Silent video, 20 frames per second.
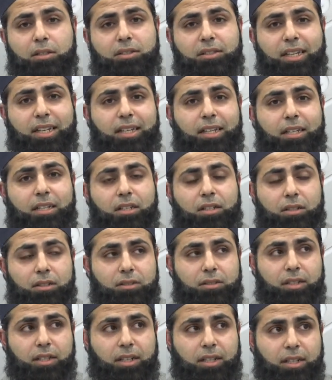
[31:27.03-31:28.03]
taking
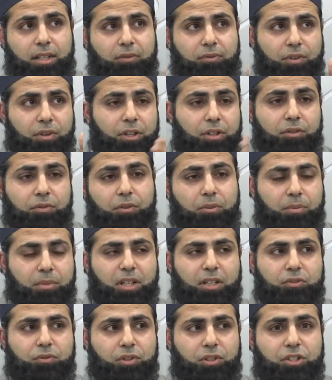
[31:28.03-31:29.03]
it further from
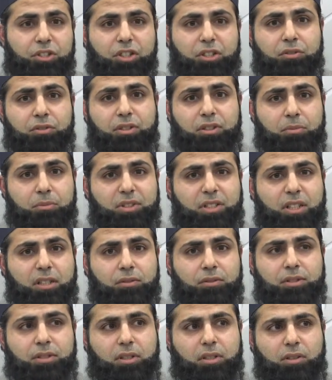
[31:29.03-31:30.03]
that for the children
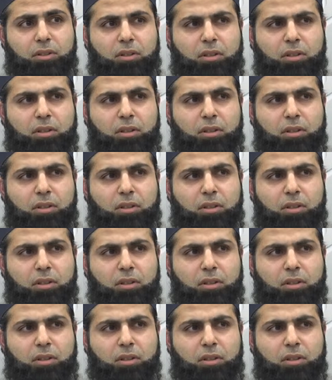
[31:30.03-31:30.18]
themselves,